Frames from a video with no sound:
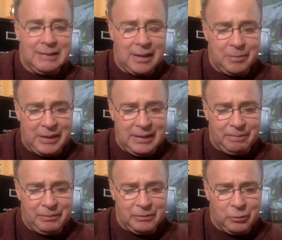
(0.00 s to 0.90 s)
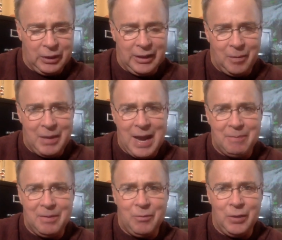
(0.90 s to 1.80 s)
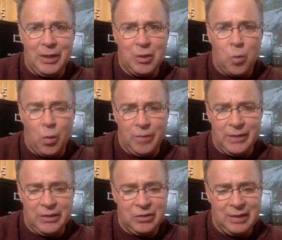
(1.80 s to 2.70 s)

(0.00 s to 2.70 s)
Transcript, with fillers: I'll be really, I'll be happy if we get a quarter of an inch.